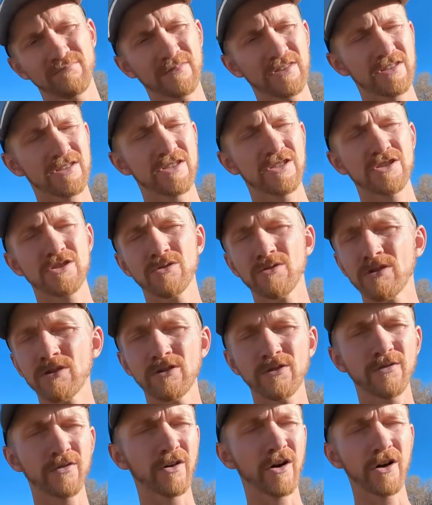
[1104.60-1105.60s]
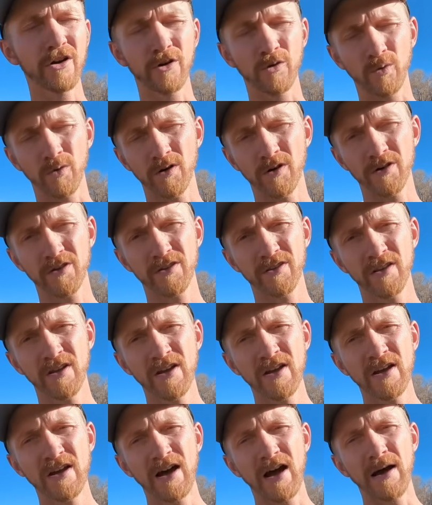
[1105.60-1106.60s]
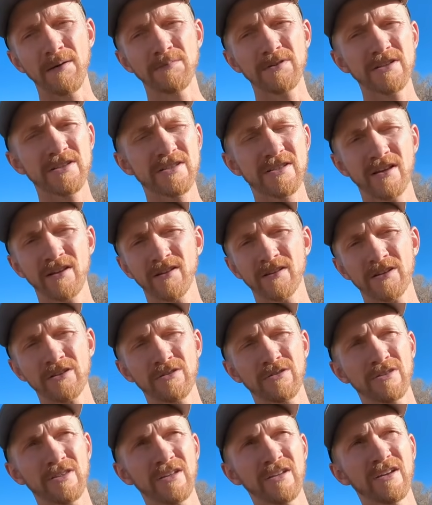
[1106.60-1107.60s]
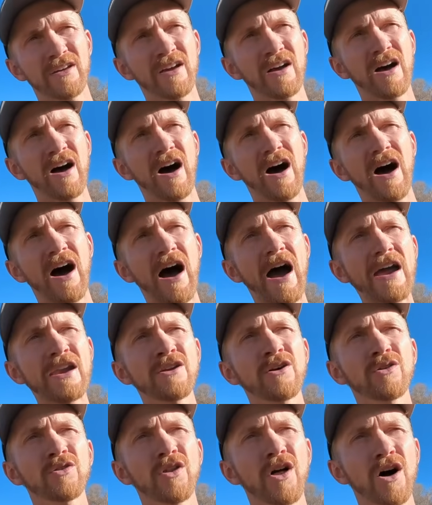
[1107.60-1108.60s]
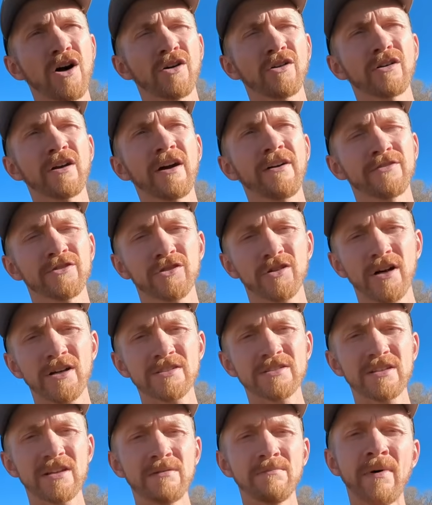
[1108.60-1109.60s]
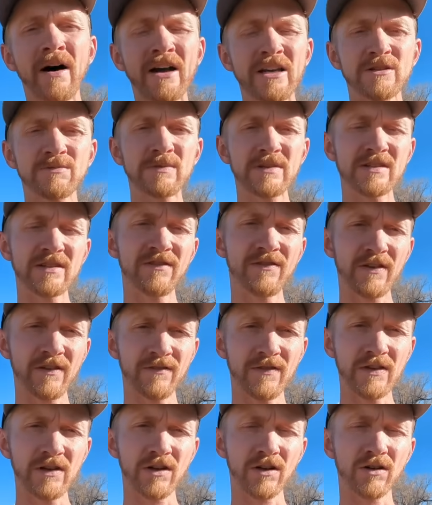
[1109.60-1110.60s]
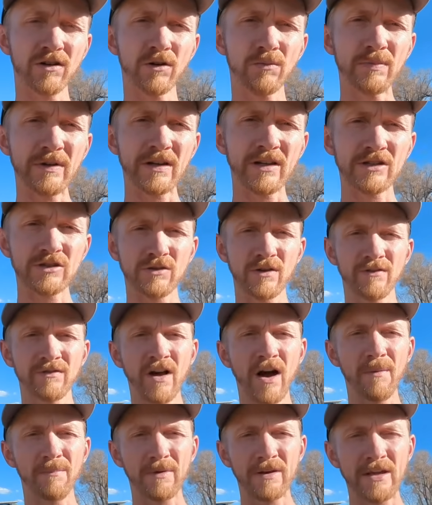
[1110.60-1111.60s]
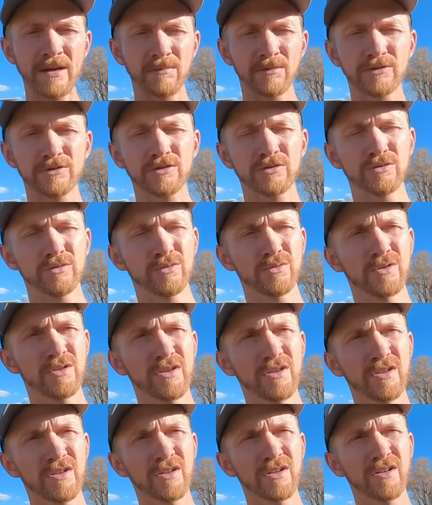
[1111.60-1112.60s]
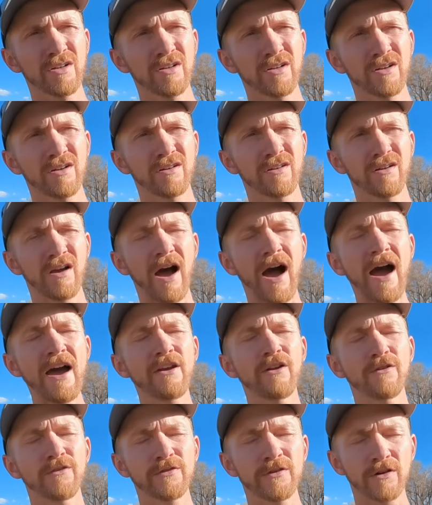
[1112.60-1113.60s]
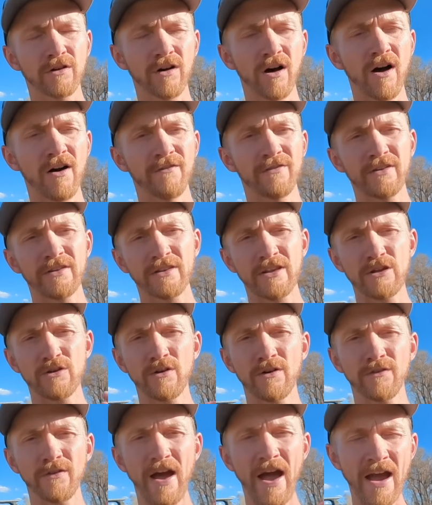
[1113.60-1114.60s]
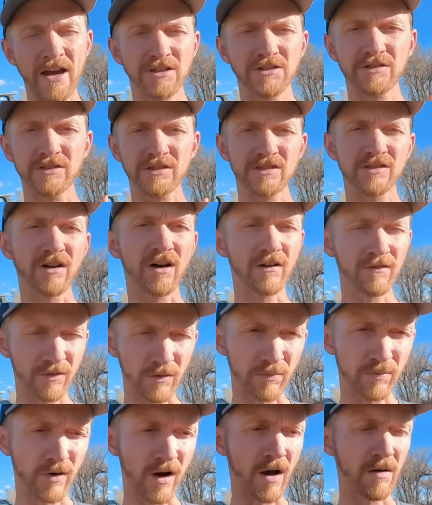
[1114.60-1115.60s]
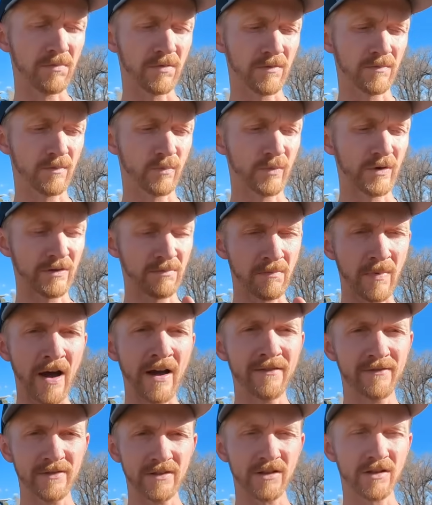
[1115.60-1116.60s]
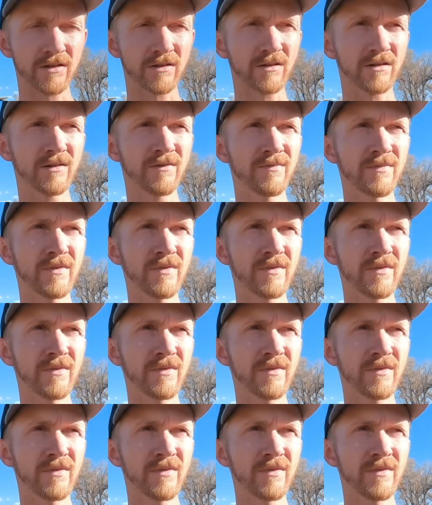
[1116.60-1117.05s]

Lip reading: sue you for all you're worth. I'm just telling you that I no longer have trust in my specific vehicle because you have not been able to, I don't feel confident that you have actually solved the problem with my vehicle.